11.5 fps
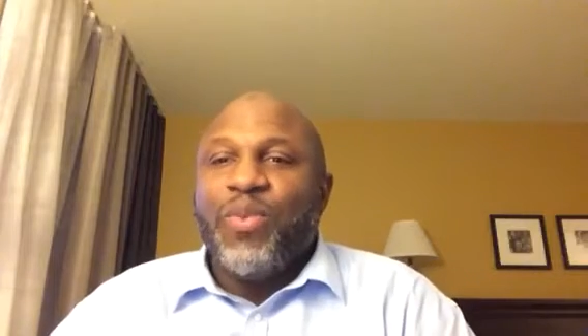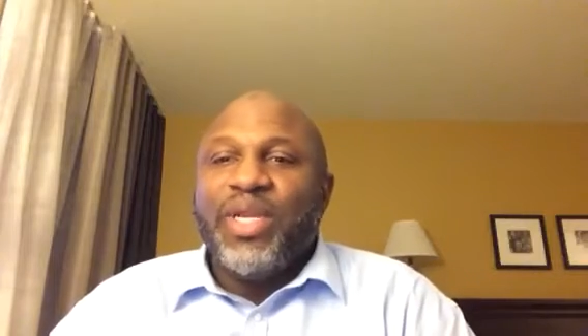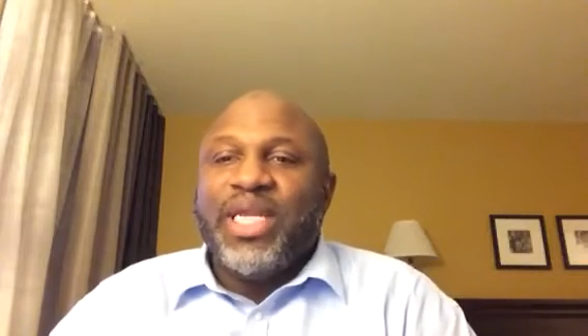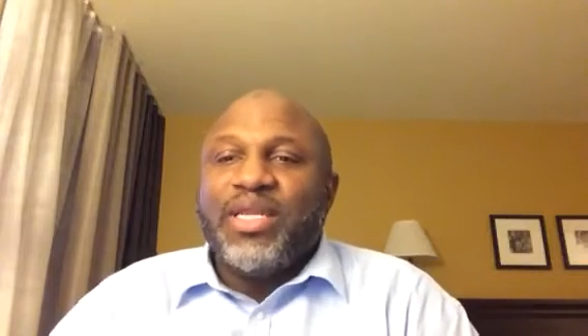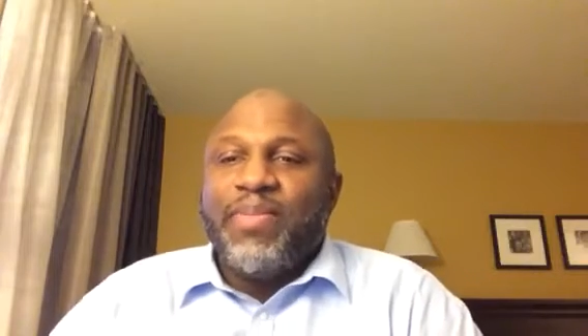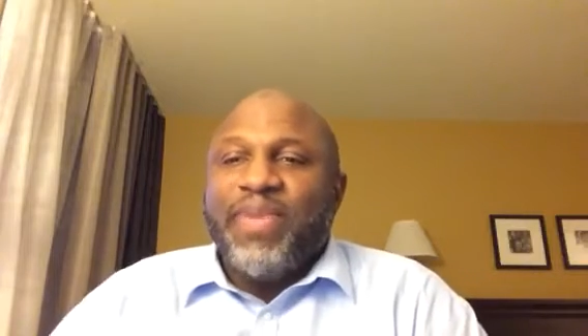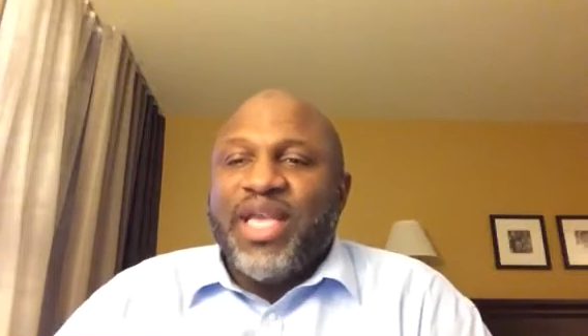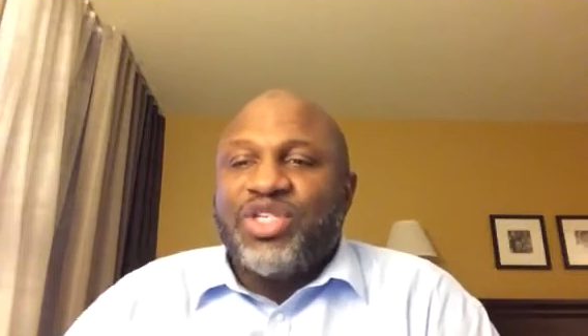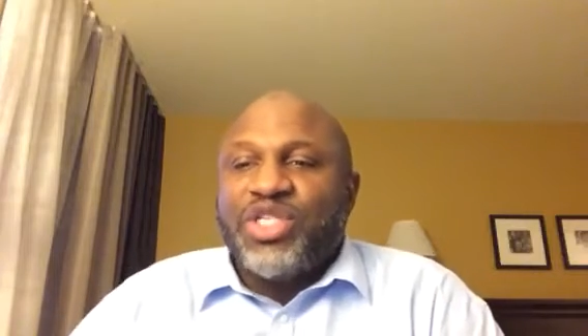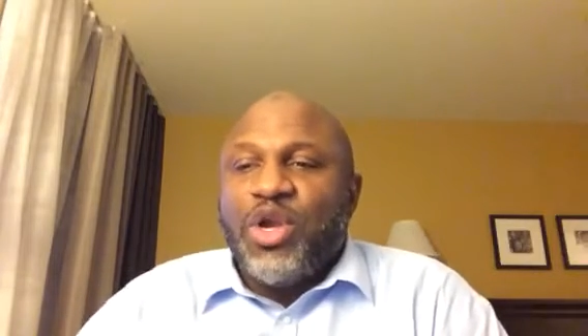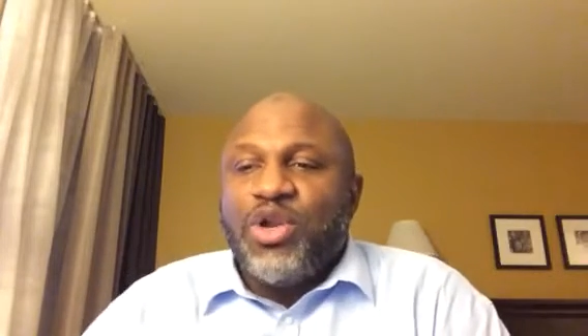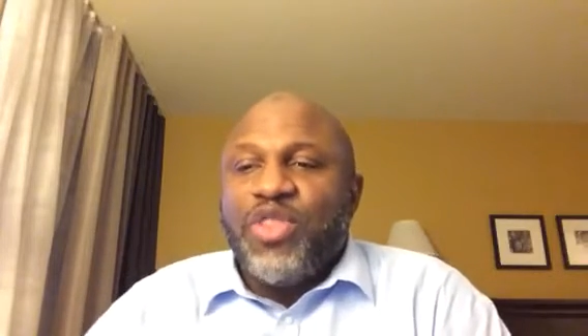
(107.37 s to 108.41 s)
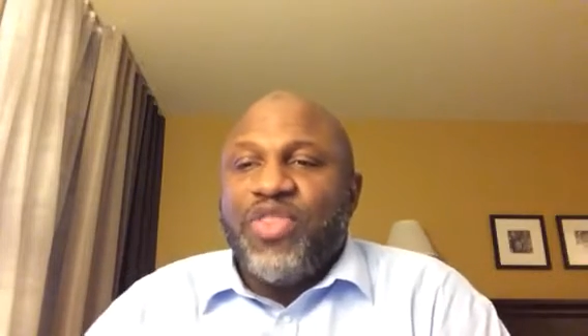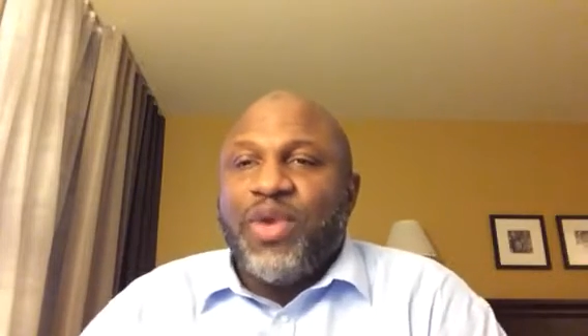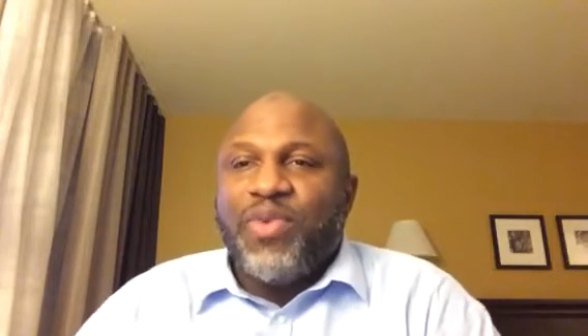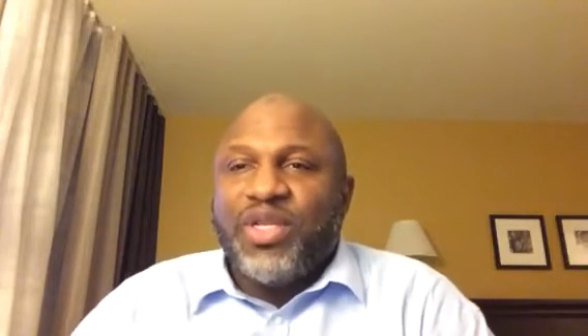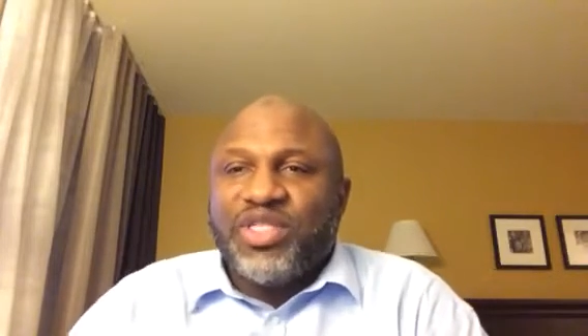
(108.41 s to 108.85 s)
We need to make certain
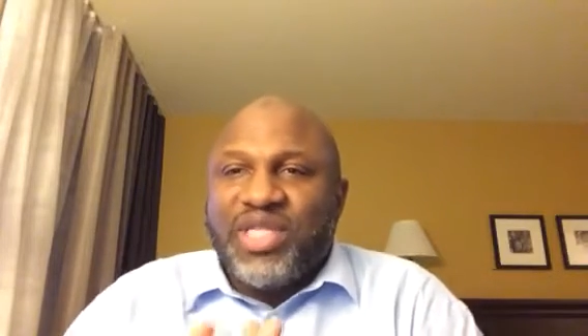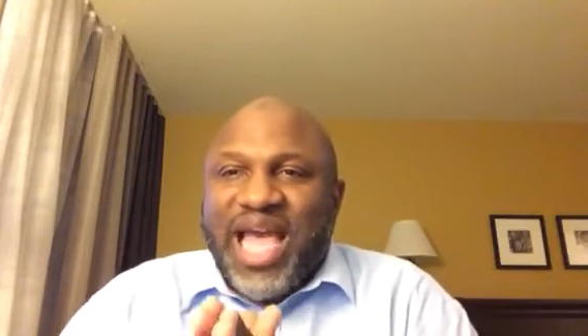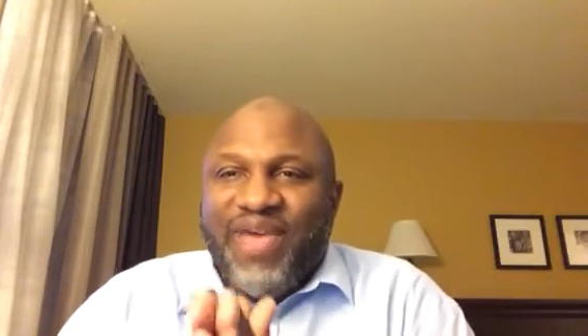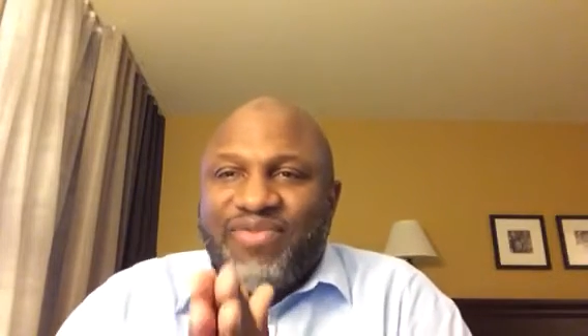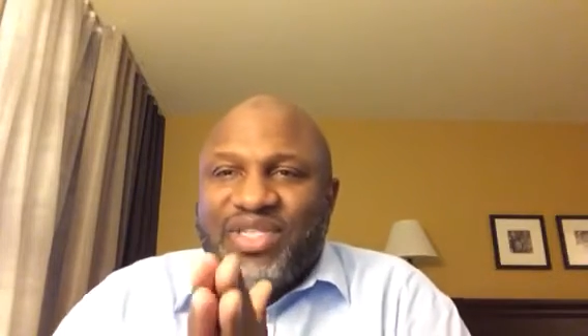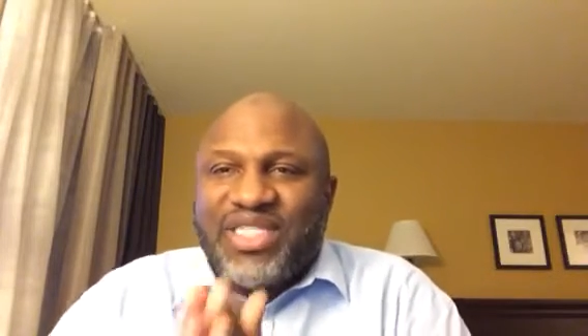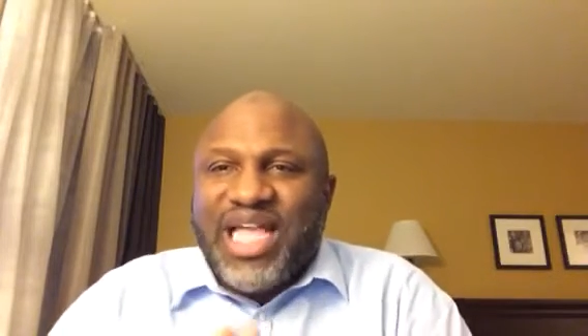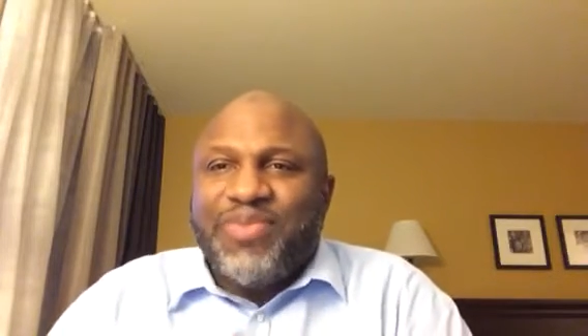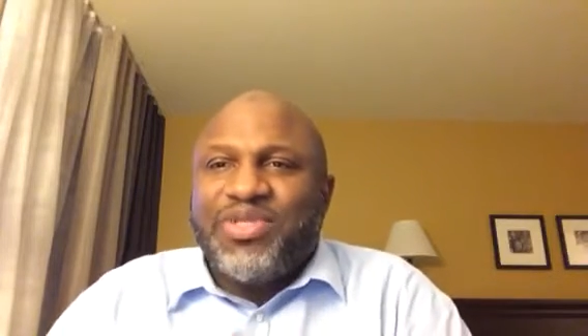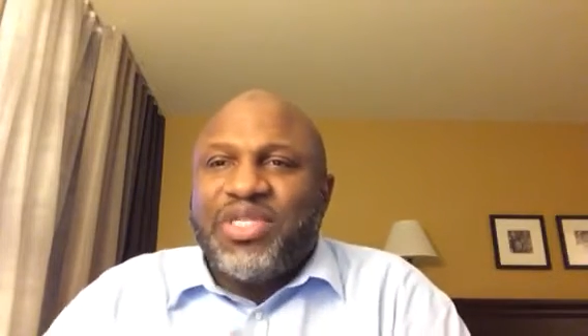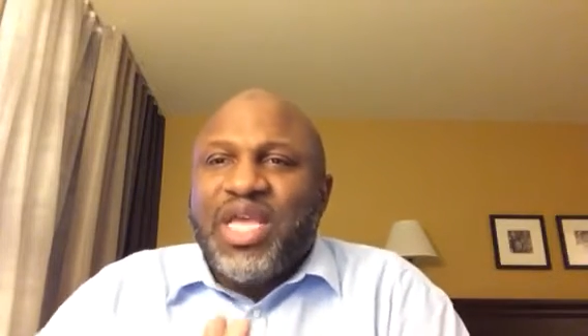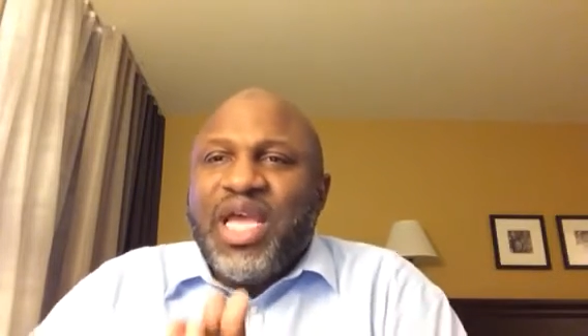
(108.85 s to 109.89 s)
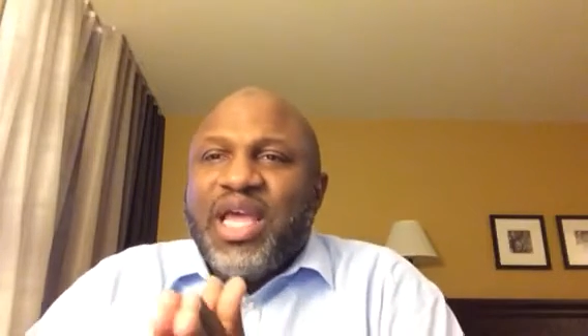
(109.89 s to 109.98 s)
that we have steps